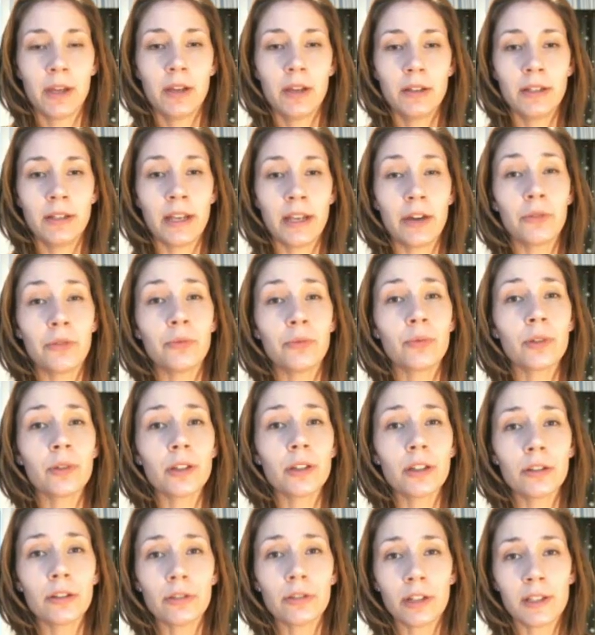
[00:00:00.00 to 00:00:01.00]
Now, a really
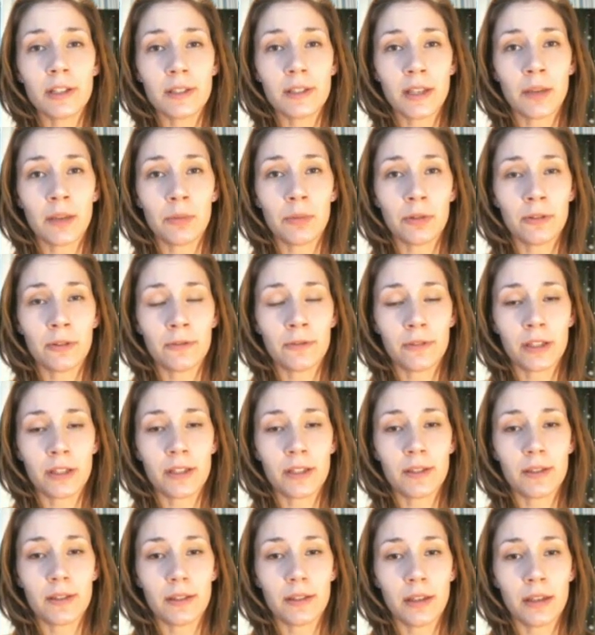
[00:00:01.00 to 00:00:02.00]
good example of
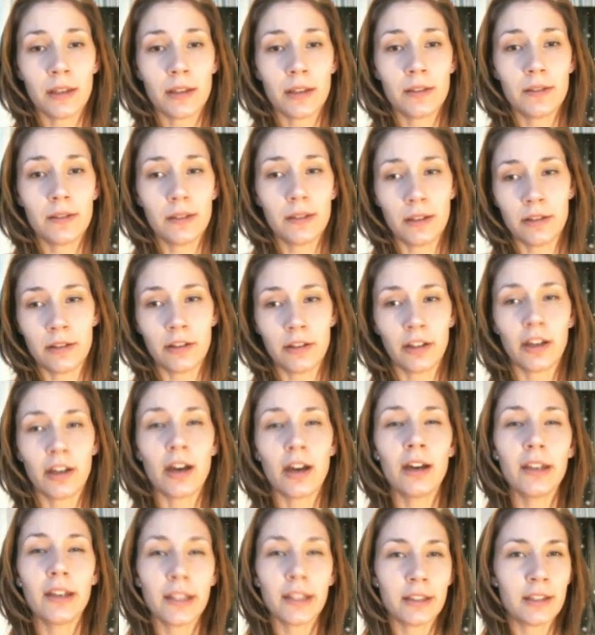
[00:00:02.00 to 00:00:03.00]
this is, and I
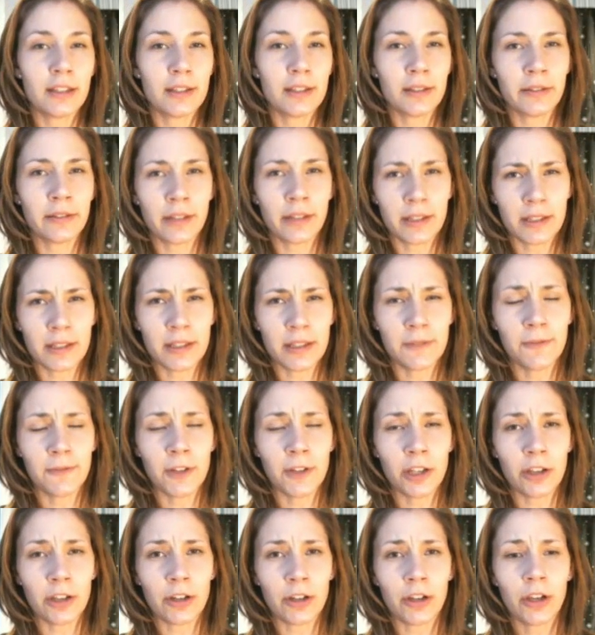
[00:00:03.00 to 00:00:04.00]
can't get this unless it's
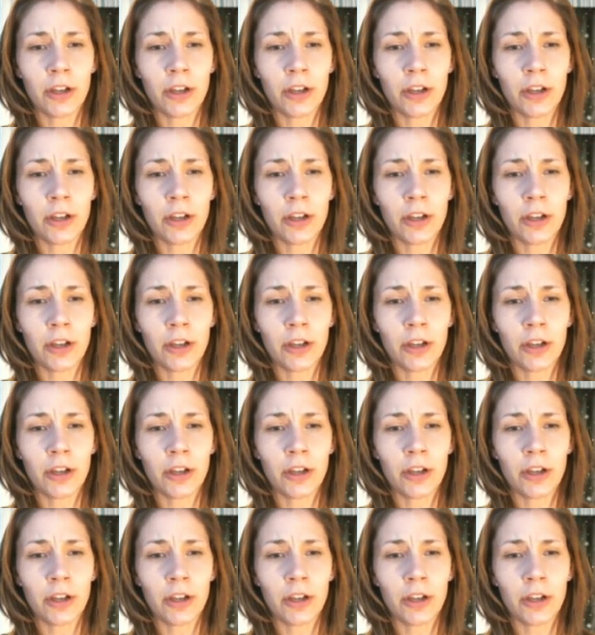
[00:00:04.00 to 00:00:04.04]
video,